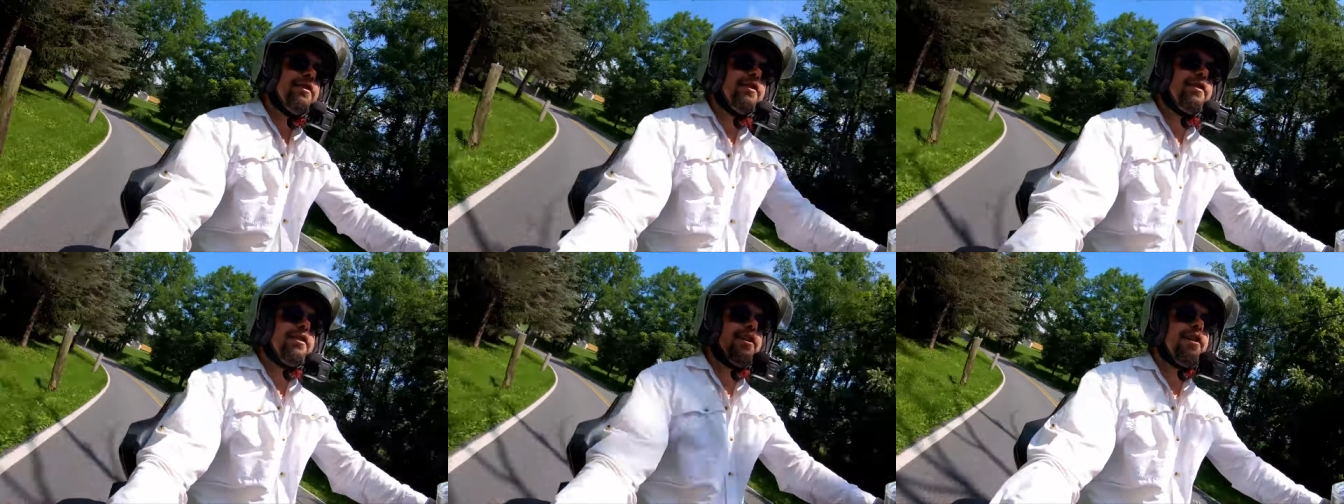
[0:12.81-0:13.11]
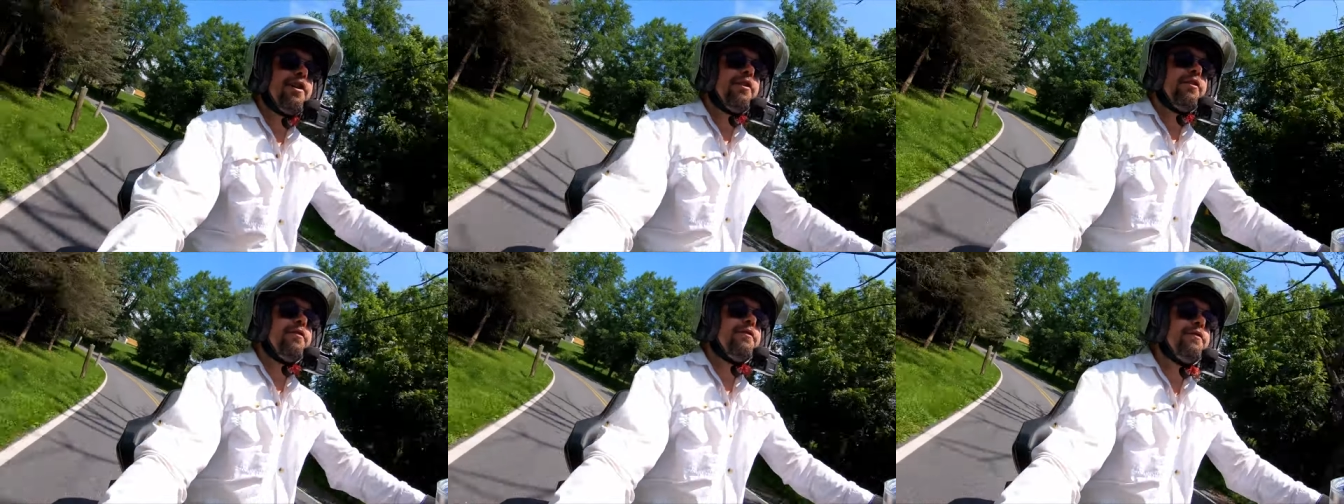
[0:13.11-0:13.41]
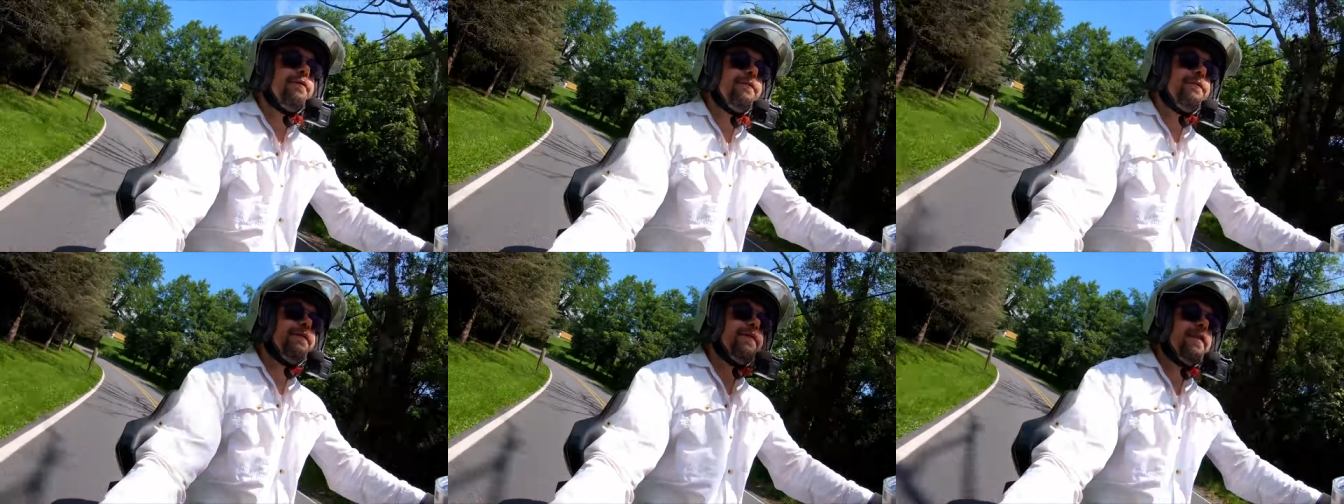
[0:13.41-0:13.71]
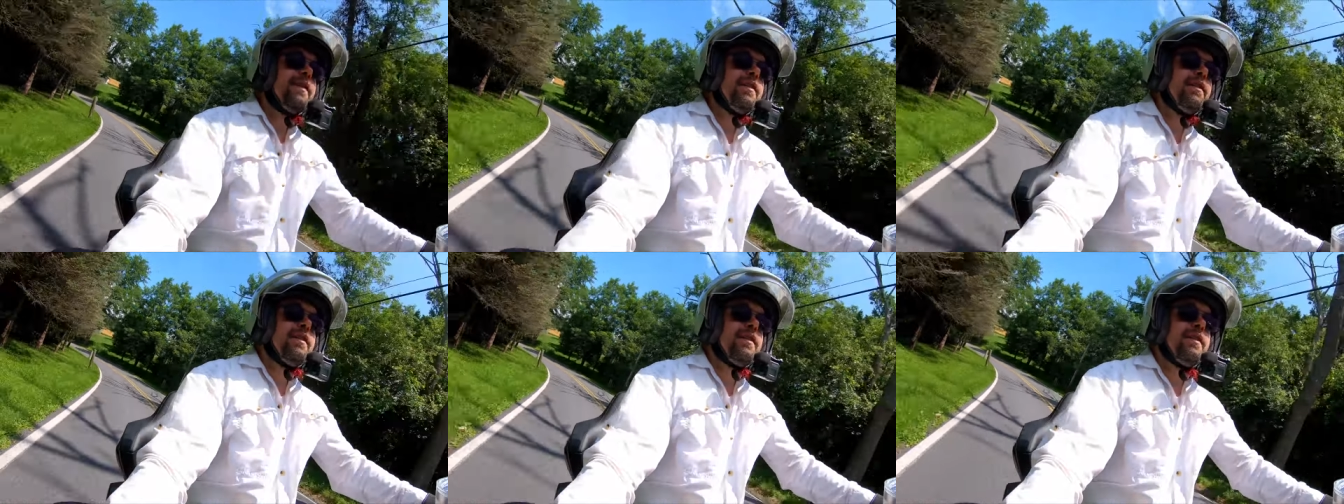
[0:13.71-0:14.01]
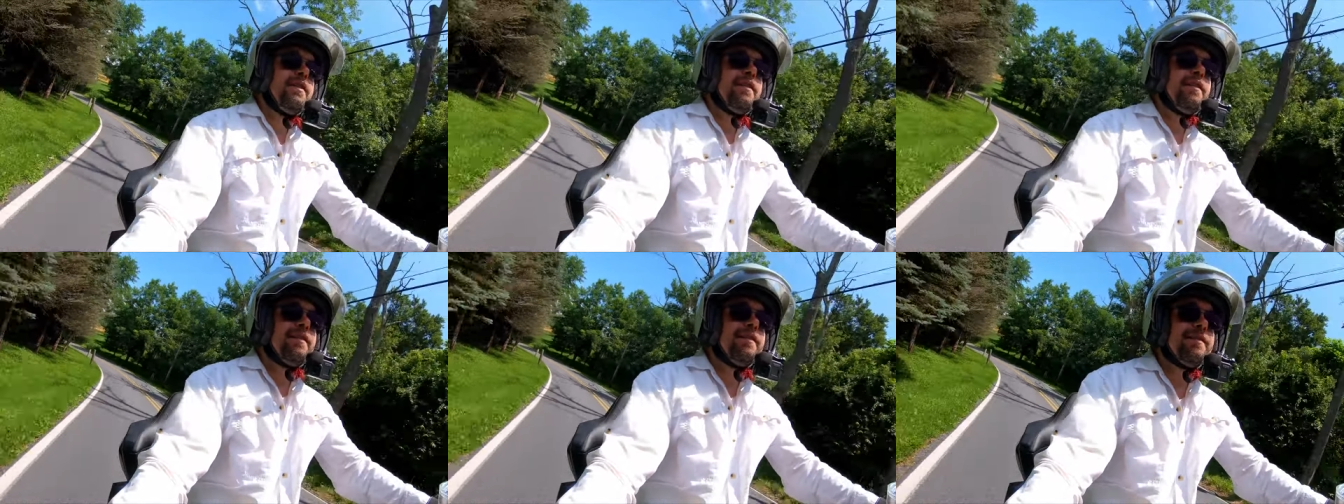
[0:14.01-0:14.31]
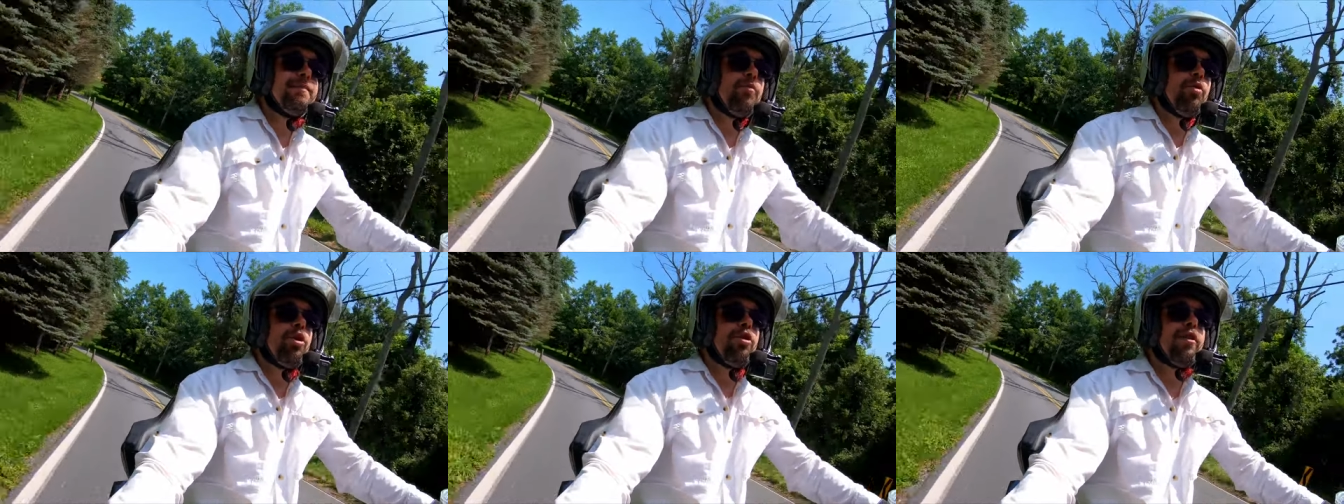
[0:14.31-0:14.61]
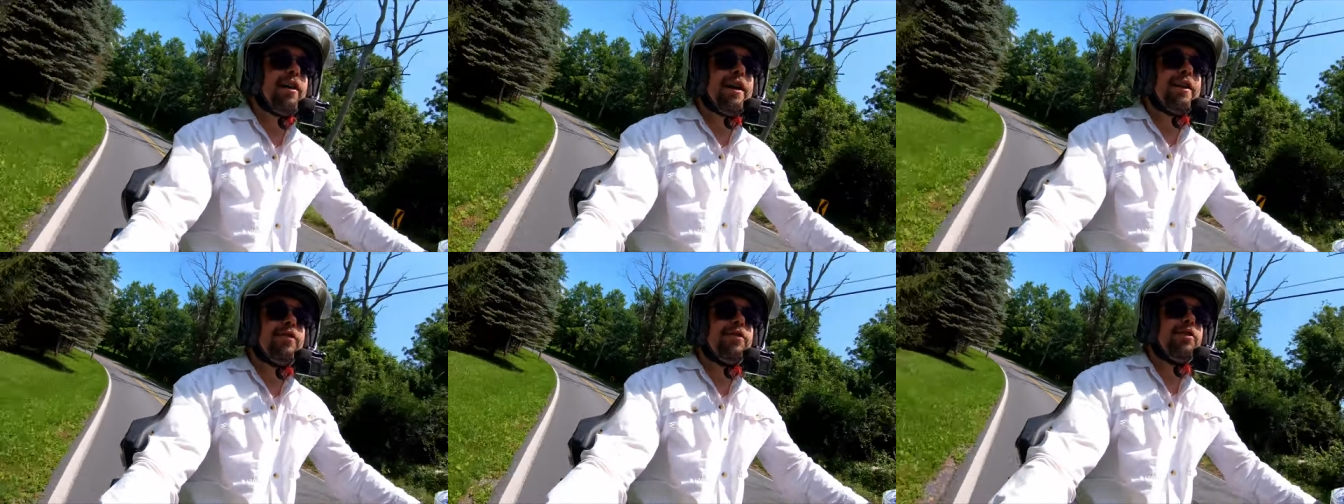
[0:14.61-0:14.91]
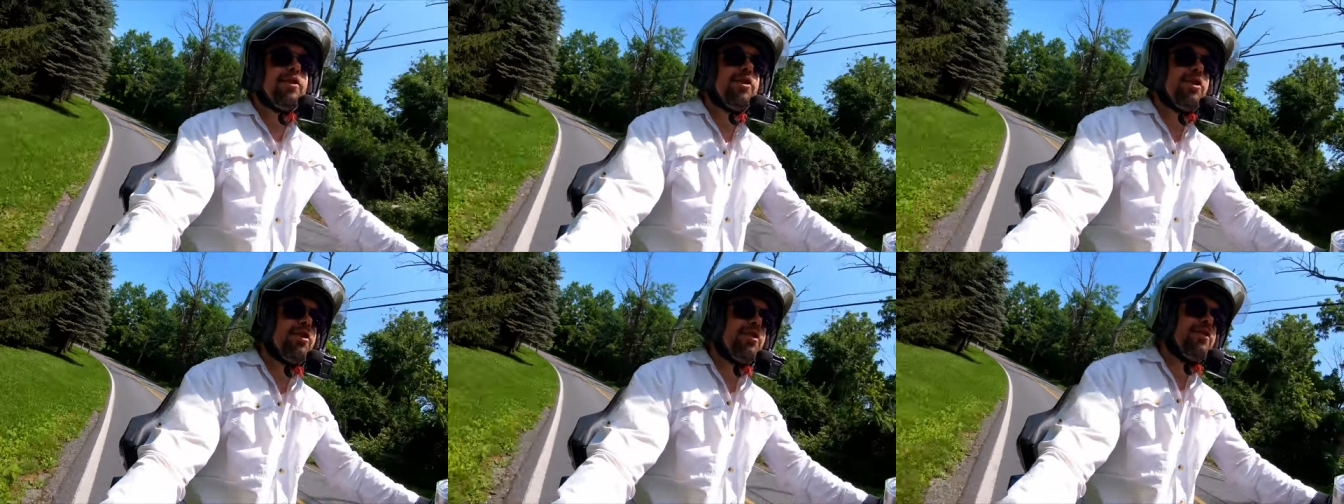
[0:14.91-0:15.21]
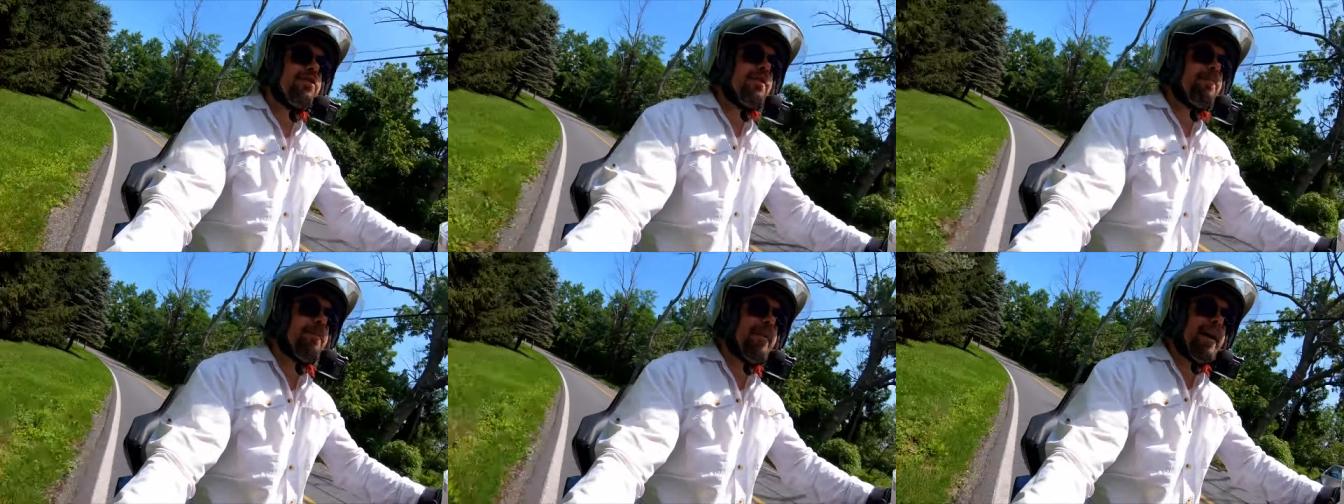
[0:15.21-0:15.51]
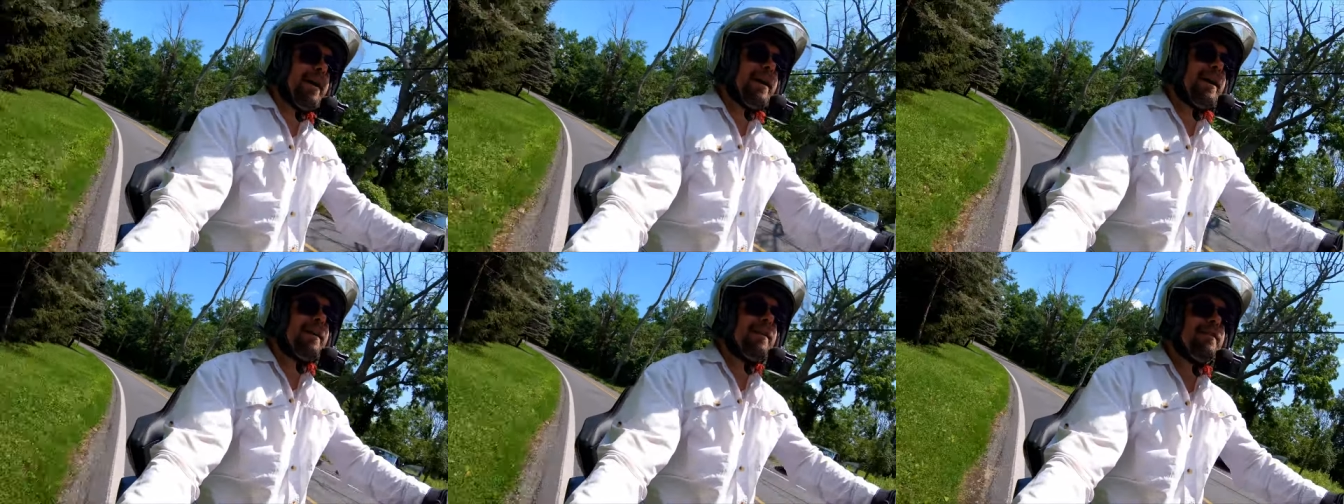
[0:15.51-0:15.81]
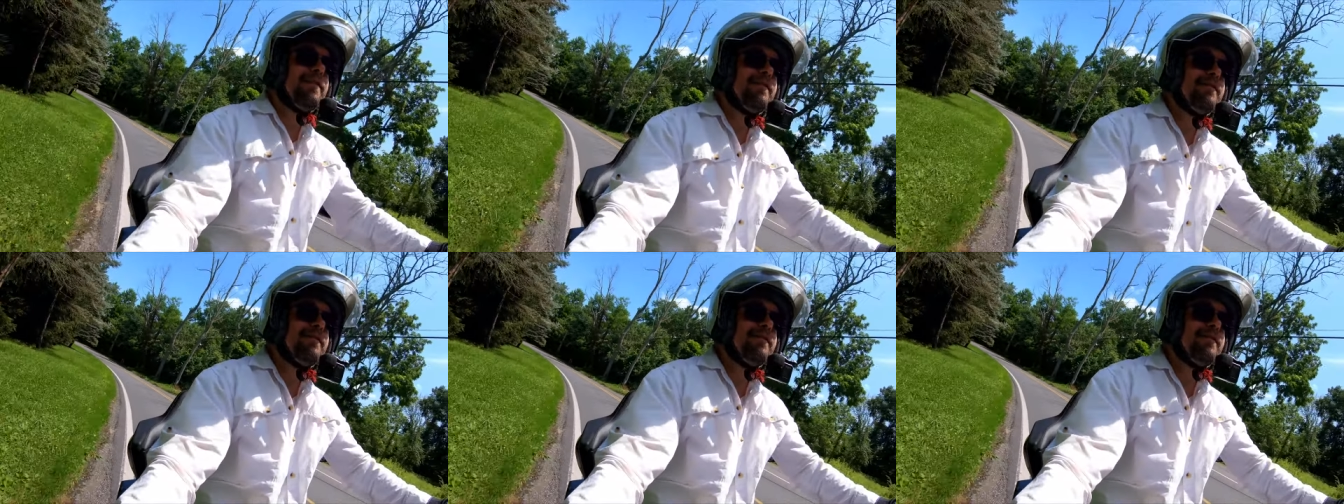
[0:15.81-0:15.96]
going to go. It's more like the good, the bad,